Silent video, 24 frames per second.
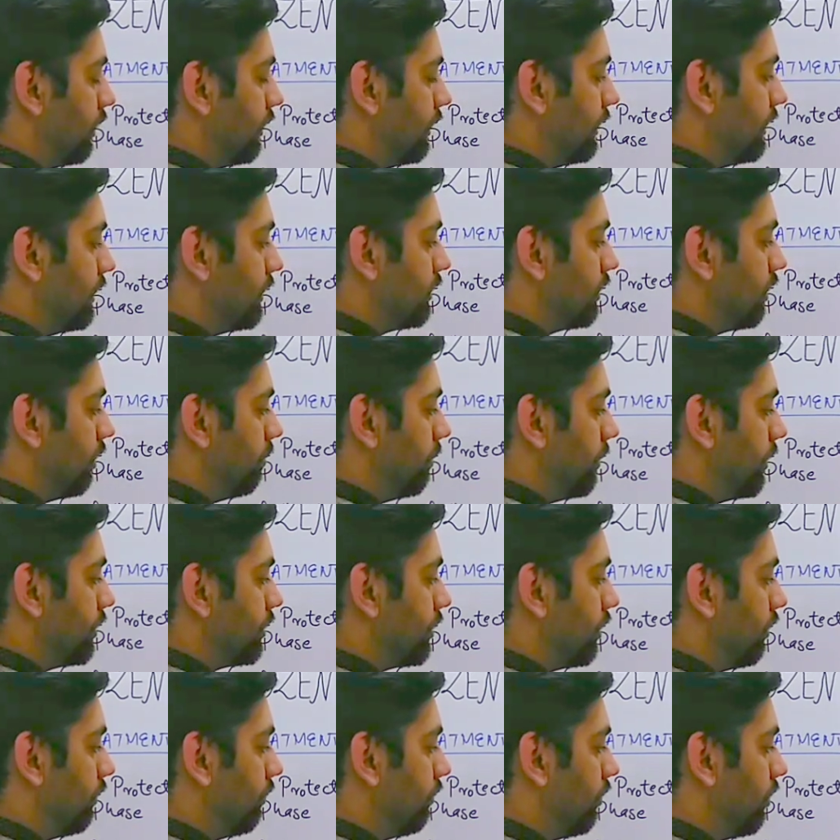teach the
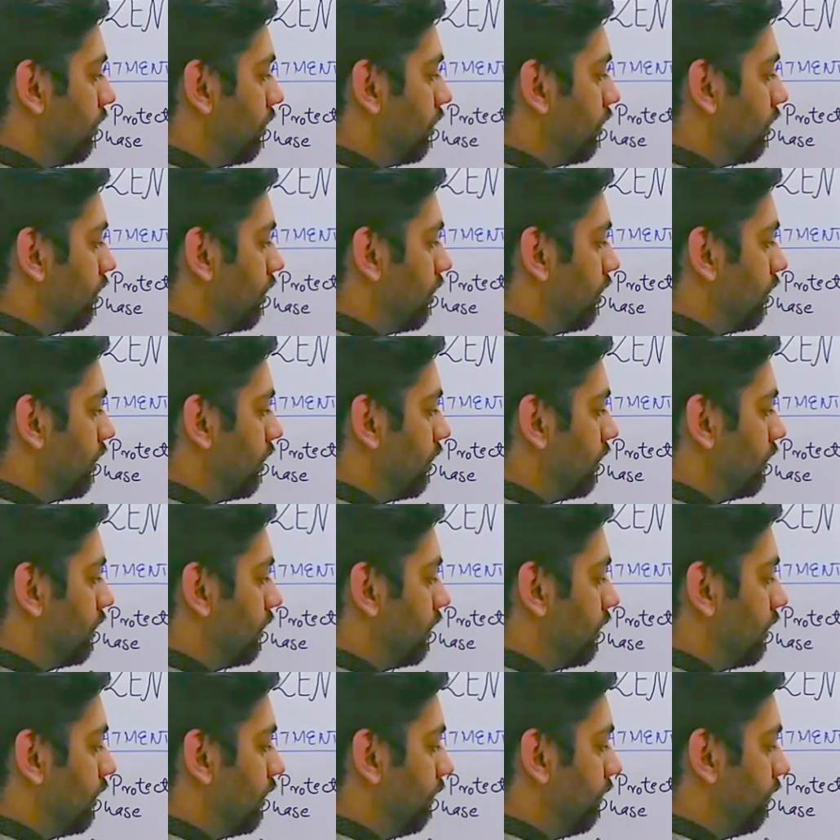patient for
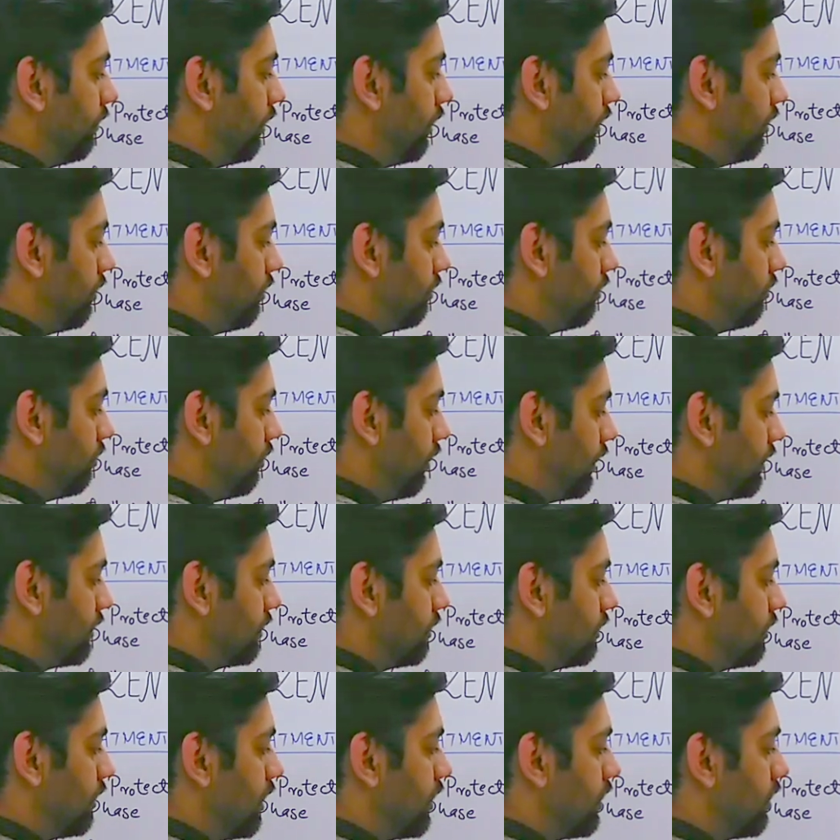different
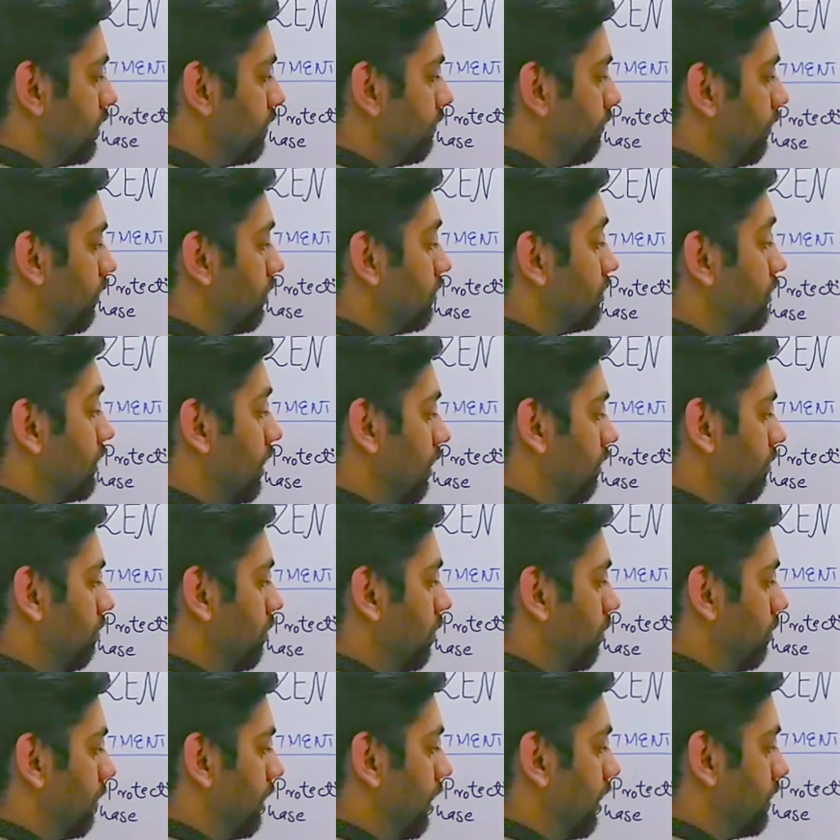exercises for
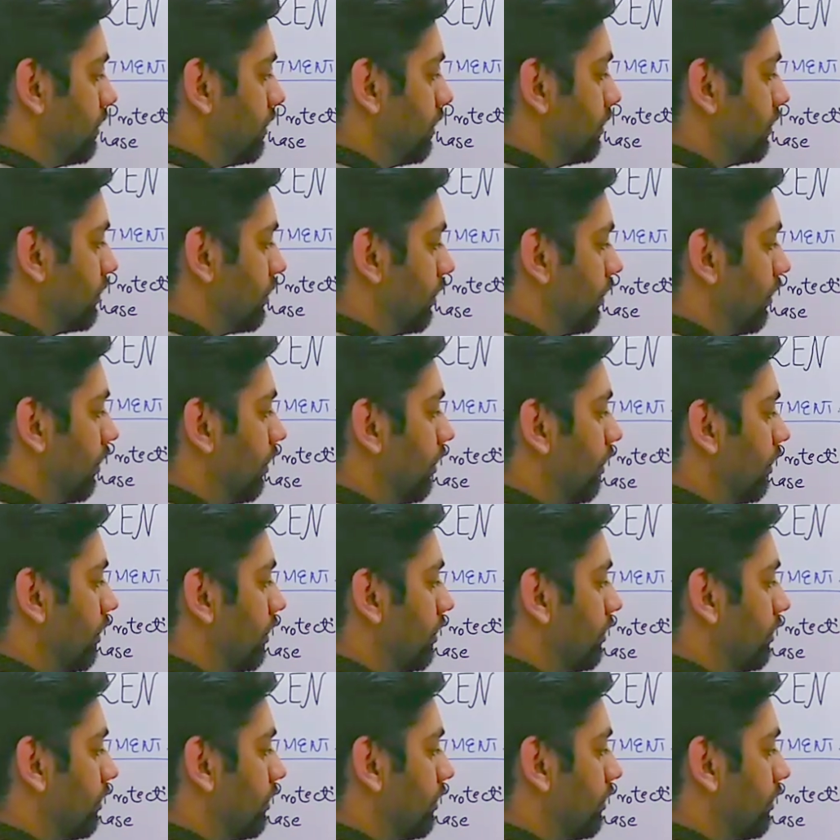self-mobilization,